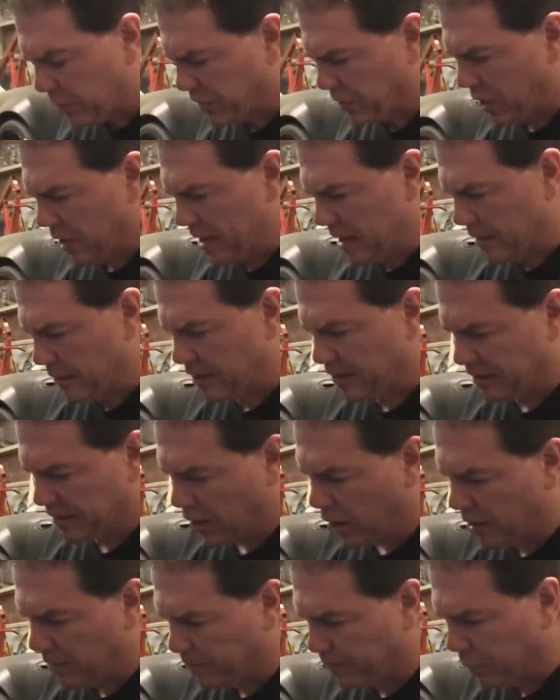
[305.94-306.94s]
is go ahead and
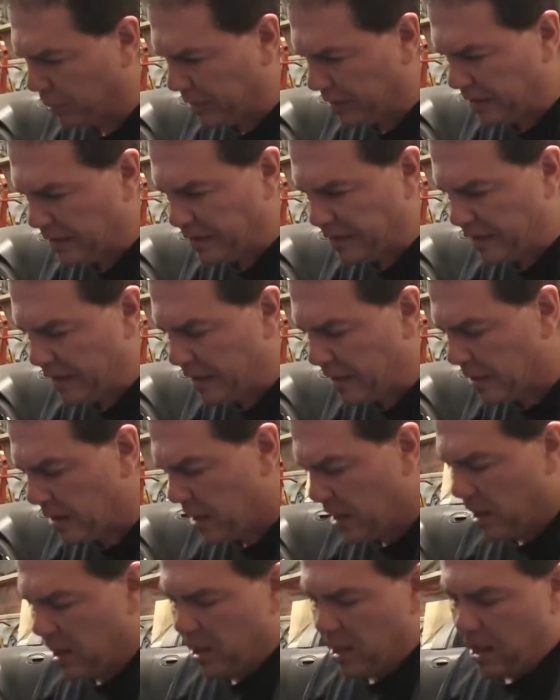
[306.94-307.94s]
start putting this in.
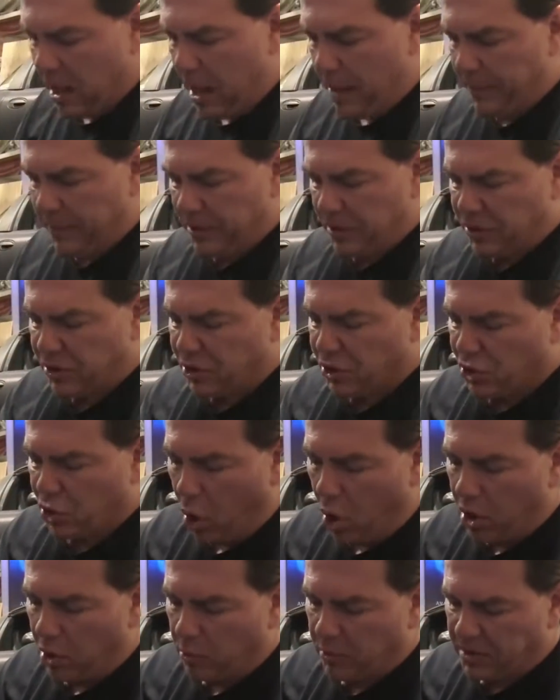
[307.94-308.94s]
I'm going to
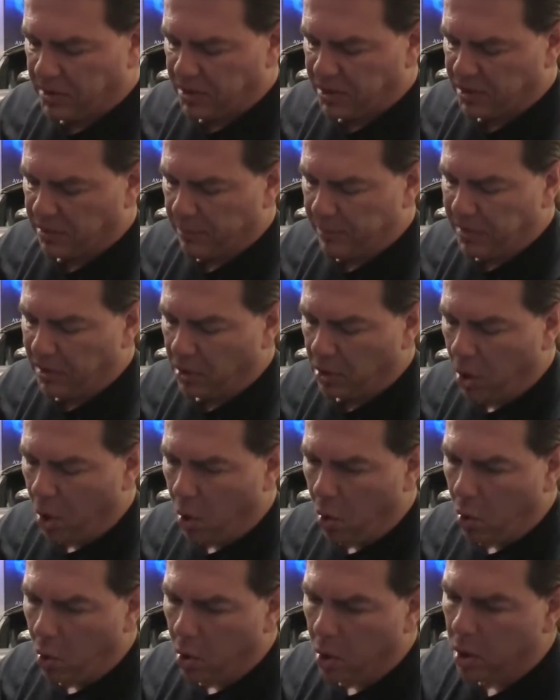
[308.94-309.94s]
start with this middle
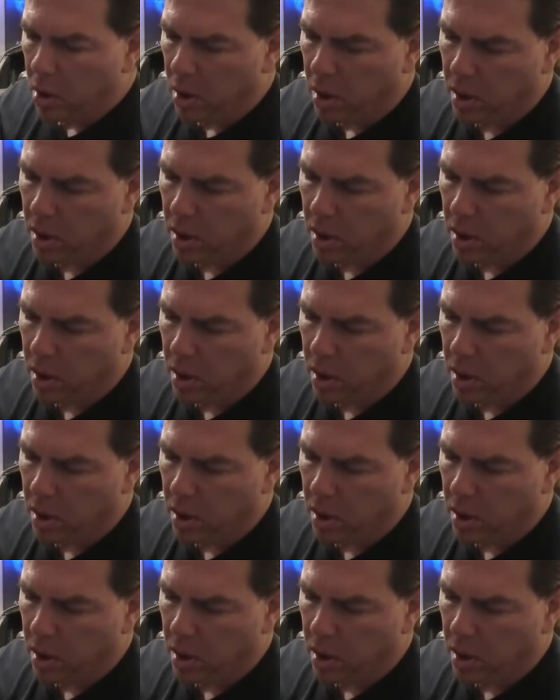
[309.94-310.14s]
hole.